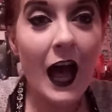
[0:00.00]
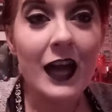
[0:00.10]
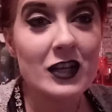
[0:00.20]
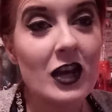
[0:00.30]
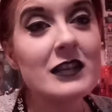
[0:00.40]
of
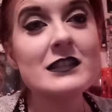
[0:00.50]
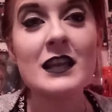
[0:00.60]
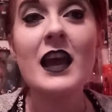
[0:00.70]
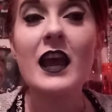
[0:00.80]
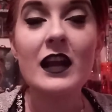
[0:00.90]
hot dogs,
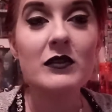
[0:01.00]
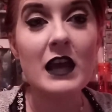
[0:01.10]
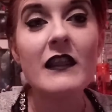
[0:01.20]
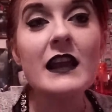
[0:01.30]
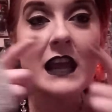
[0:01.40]
and
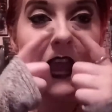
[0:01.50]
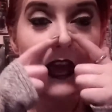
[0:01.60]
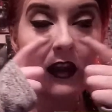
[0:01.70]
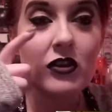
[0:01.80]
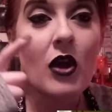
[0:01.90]
then he
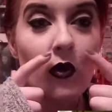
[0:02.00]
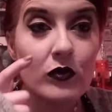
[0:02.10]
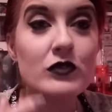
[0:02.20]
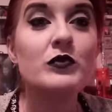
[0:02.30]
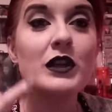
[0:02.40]
had a nose.